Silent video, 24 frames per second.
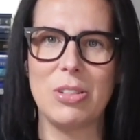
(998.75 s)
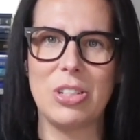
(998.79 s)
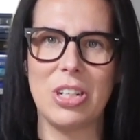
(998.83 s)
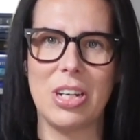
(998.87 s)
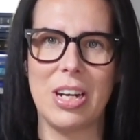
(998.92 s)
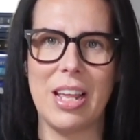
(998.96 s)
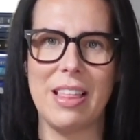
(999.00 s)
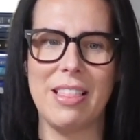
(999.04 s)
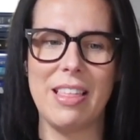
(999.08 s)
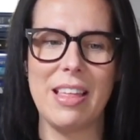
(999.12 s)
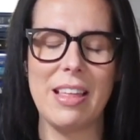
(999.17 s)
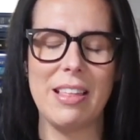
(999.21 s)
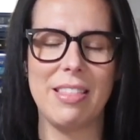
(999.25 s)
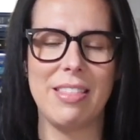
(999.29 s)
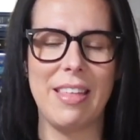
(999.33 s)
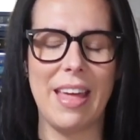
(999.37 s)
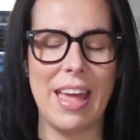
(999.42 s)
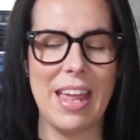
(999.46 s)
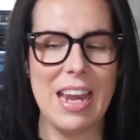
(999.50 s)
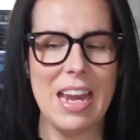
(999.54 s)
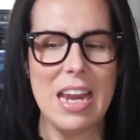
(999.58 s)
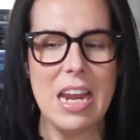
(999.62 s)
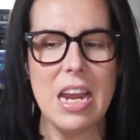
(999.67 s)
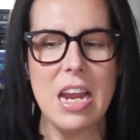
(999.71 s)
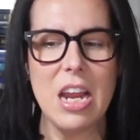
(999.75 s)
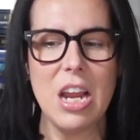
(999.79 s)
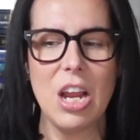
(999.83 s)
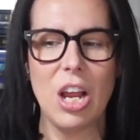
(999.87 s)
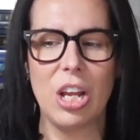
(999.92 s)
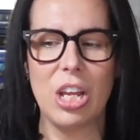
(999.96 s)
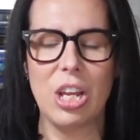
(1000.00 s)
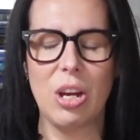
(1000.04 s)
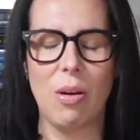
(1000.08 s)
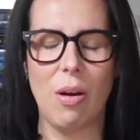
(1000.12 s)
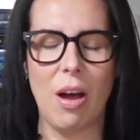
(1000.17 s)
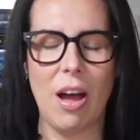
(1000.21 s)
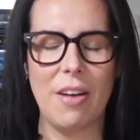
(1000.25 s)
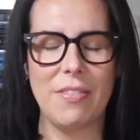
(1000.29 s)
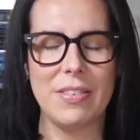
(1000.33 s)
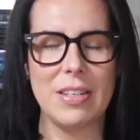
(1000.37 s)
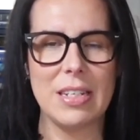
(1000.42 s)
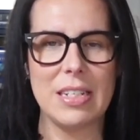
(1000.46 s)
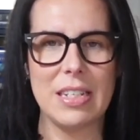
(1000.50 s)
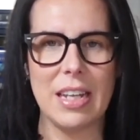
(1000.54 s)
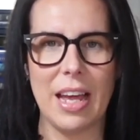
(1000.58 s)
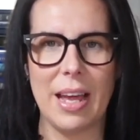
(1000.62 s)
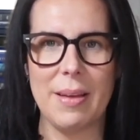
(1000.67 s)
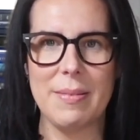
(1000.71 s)
And I think that,
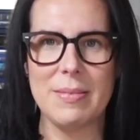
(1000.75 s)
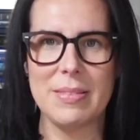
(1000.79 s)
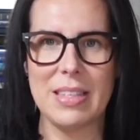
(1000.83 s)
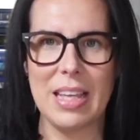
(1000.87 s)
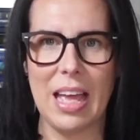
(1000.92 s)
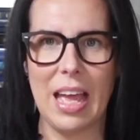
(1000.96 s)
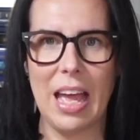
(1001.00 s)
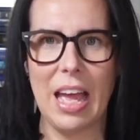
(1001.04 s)
oftentimes,